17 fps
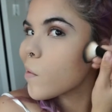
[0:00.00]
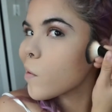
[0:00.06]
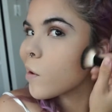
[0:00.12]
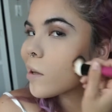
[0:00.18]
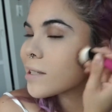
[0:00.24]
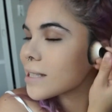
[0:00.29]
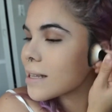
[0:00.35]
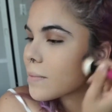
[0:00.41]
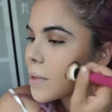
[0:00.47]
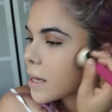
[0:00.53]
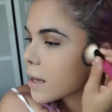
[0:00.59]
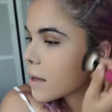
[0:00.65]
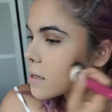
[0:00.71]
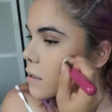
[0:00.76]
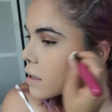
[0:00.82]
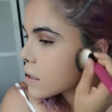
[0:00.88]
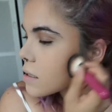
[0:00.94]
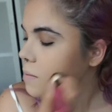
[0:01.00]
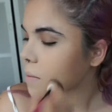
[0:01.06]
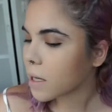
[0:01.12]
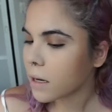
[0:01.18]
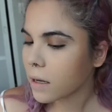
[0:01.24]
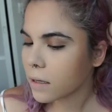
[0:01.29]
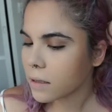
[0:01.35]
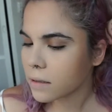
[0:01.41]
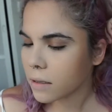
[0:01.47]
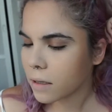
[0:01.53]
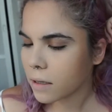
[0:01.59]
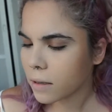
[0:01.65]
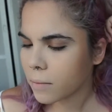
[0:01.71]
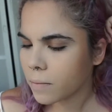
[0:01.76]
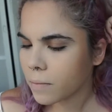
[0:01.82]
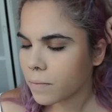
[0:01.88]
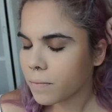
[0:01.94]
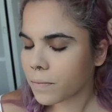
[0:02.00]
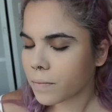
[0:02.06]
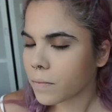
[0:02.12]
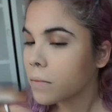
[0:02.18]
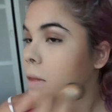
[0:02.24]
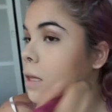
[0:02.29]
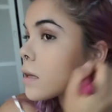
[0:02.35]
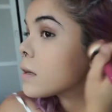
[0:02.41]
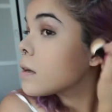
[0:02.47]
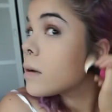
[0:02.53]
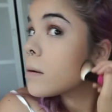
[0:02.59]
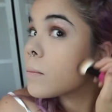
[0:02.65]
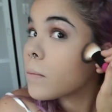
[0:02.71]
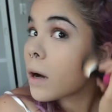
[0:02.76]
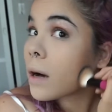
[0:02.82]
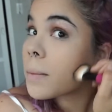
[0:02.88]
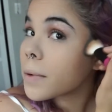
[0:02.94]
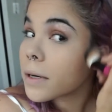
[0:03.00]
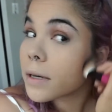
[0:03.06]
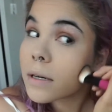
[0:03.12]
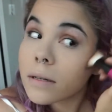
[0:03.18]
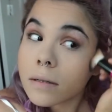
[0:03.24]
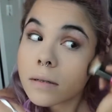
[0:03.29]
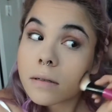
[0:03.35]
This is the BH Cosmetics pop art